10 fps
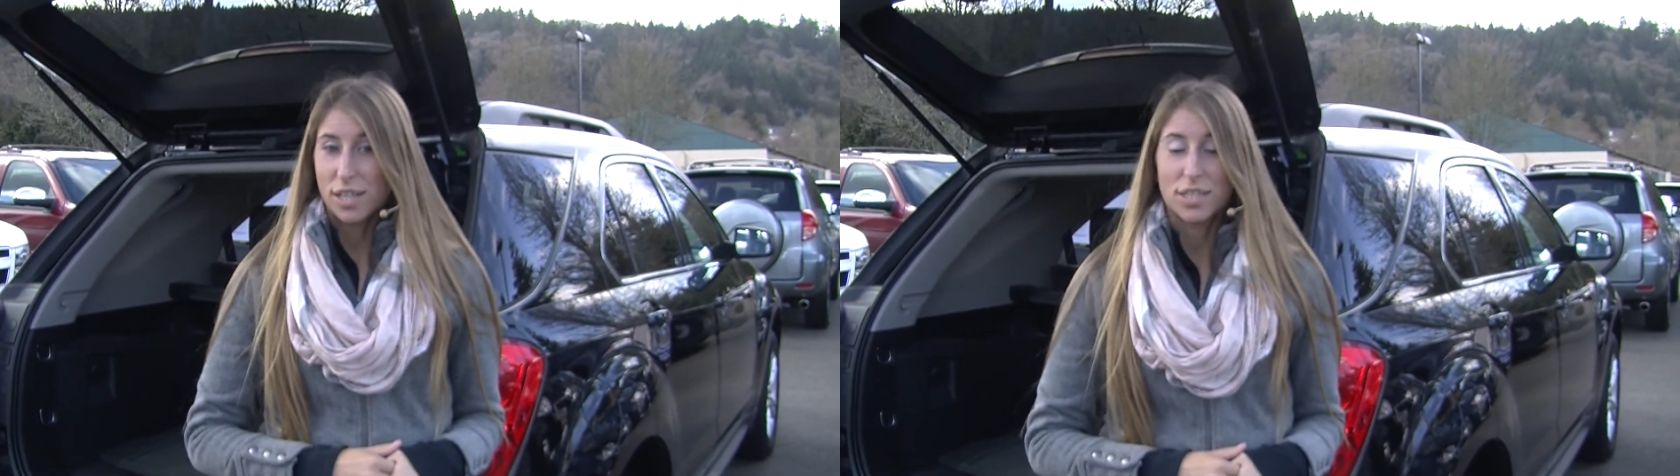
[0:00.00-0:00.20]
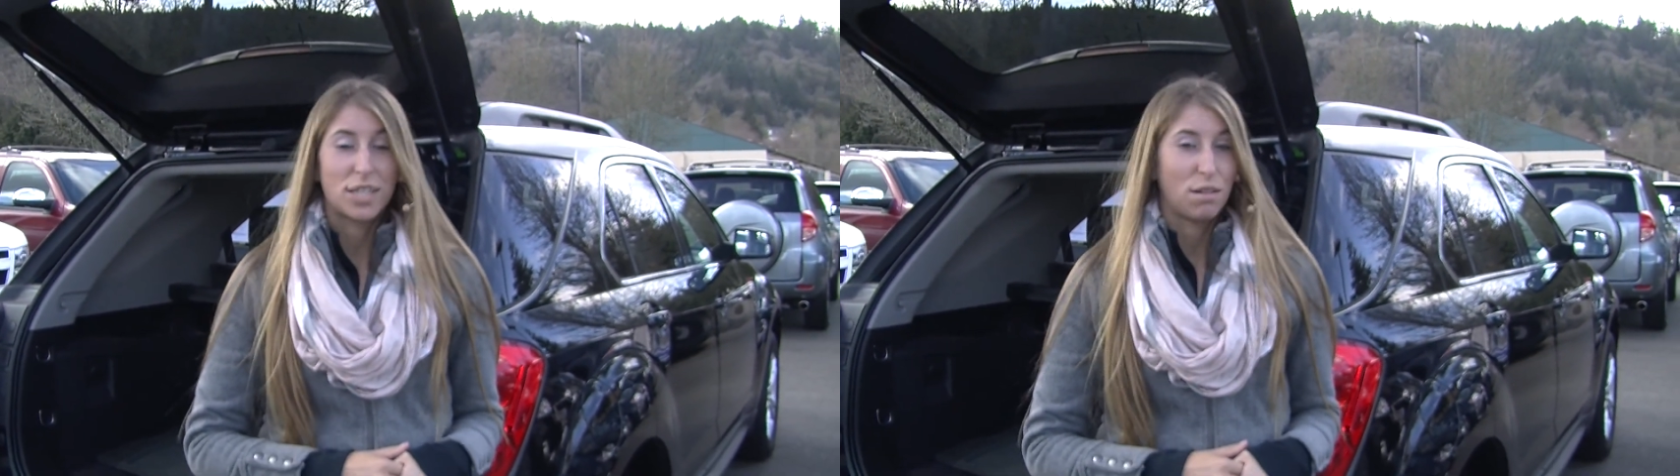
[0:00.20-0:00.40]

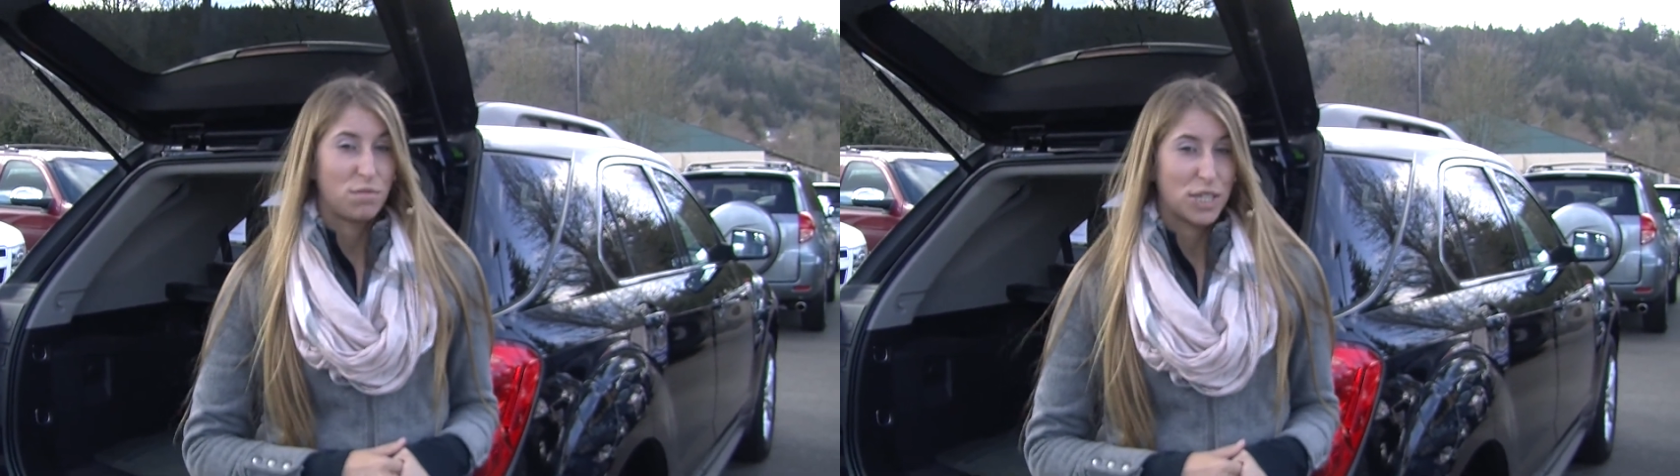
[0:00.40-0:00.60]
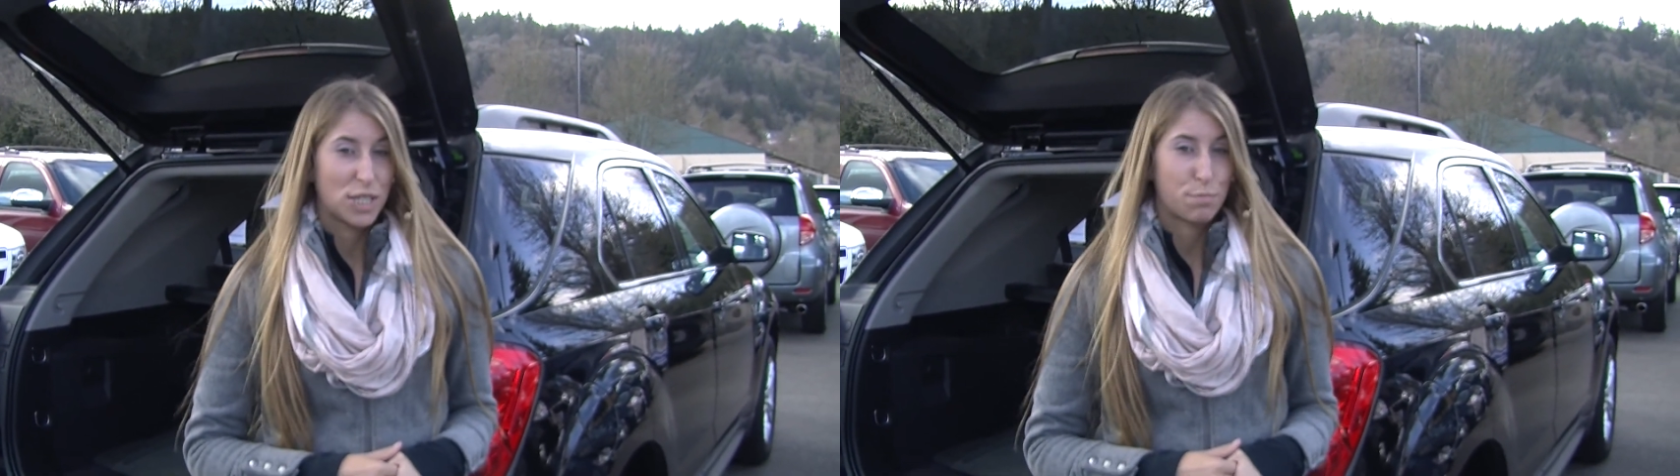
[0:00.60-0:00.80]
and
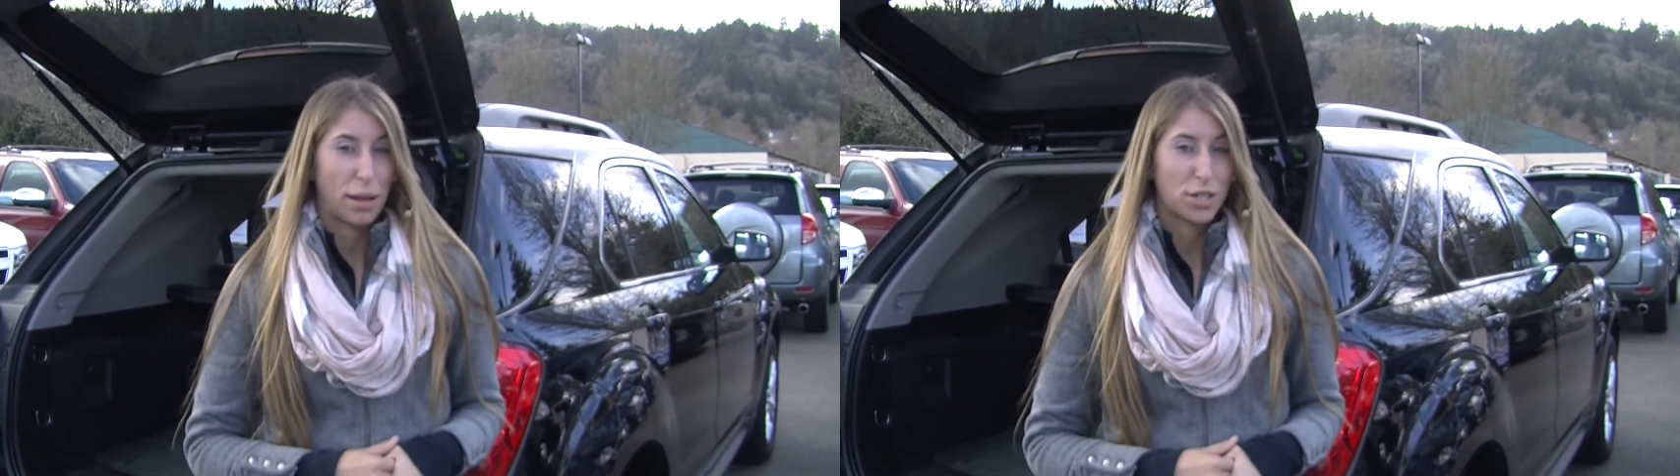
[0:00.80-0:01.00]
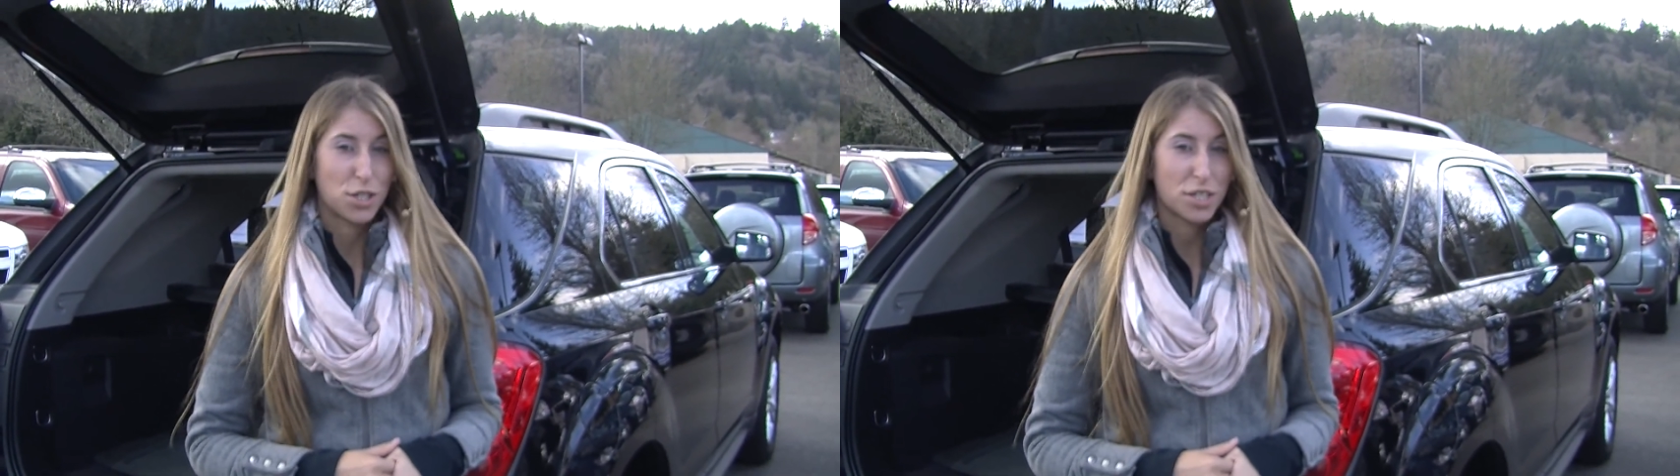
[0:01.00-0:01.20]
safety
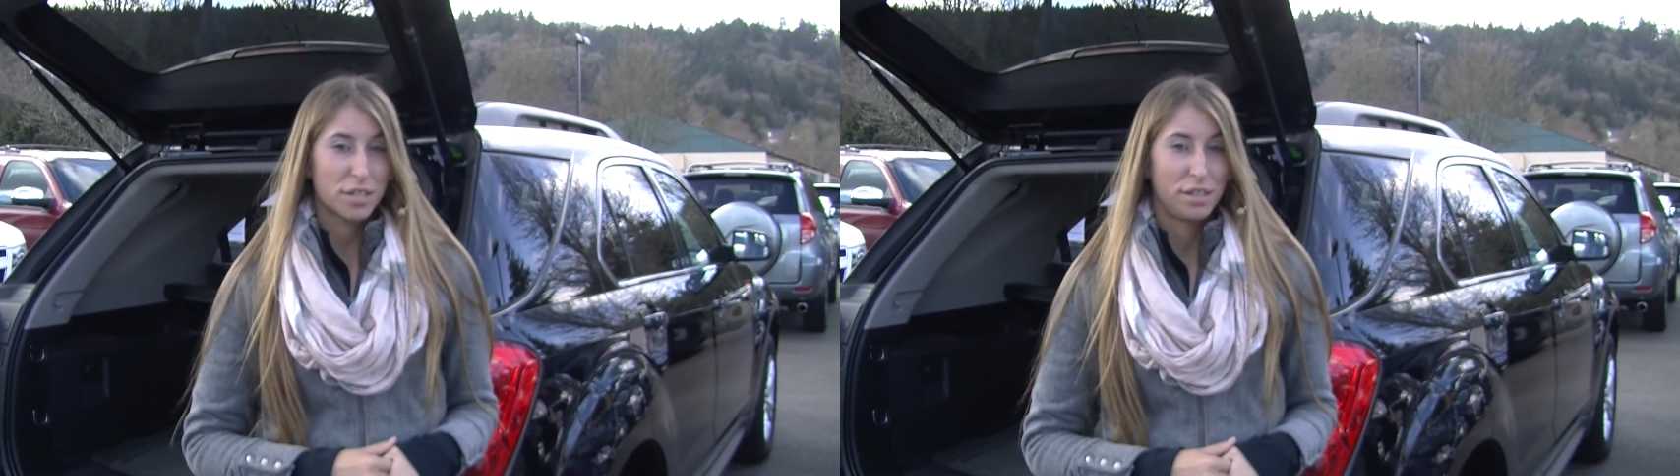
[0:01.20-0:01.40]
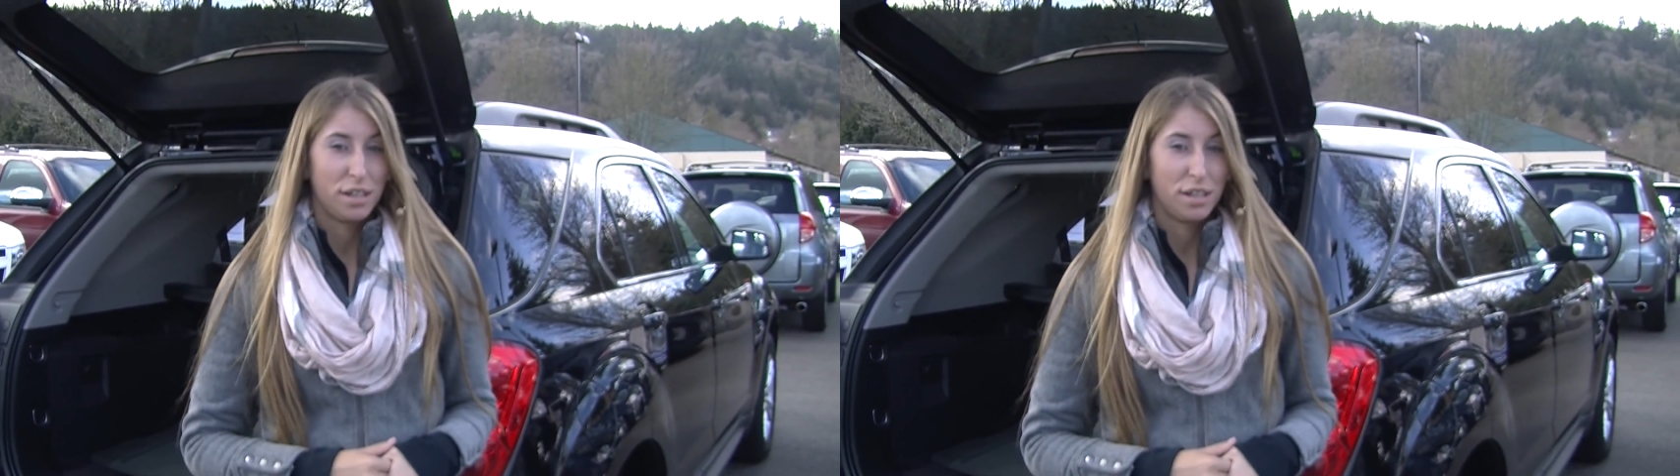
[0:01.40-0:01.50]
inspection.